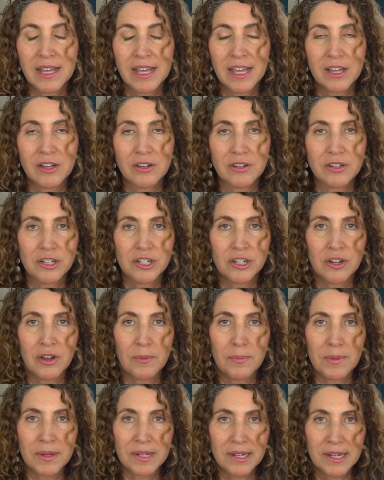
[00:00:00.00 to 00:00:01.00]
It could show
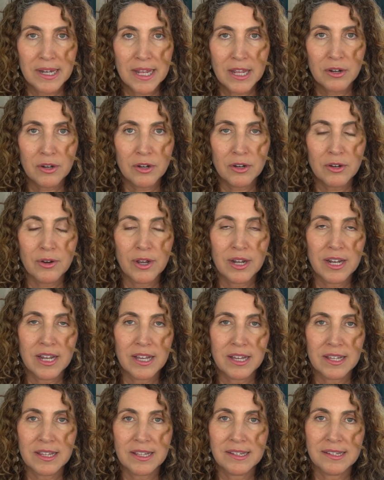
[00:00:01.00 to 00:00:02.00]
up as an inner
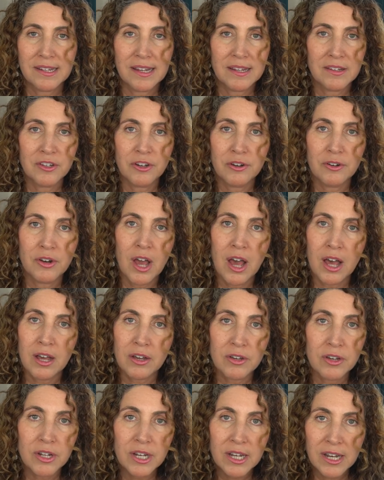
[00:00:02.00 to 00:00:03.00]
critic that says you're
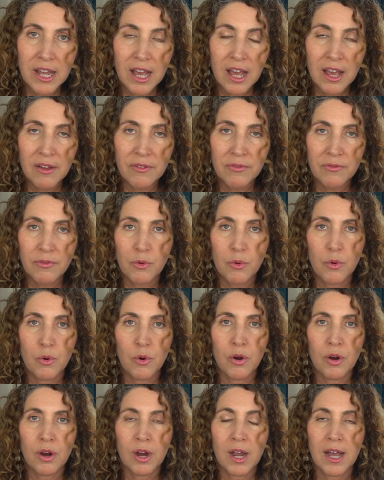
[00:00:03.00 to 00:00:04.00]
not good enough,
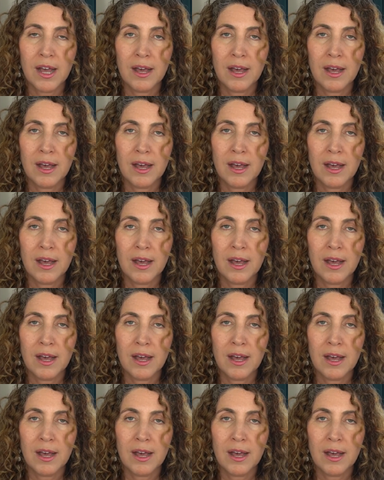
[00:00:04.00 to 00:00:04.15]
or